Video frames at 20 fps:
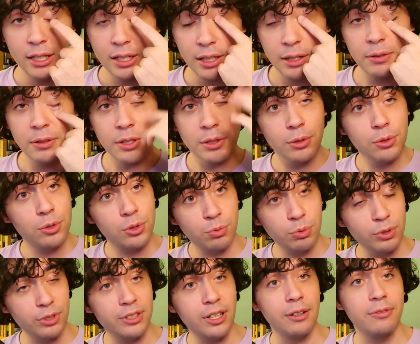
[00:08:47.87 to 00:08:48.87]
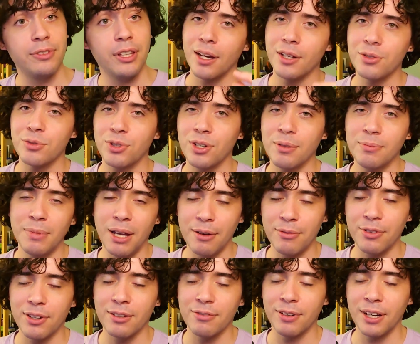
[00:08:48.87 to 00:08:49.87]
You know, the usual stuff. I stream
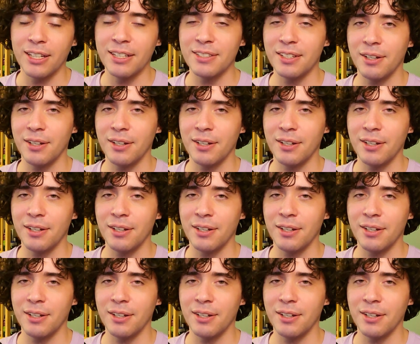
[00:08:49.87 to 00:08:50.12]
every Friday,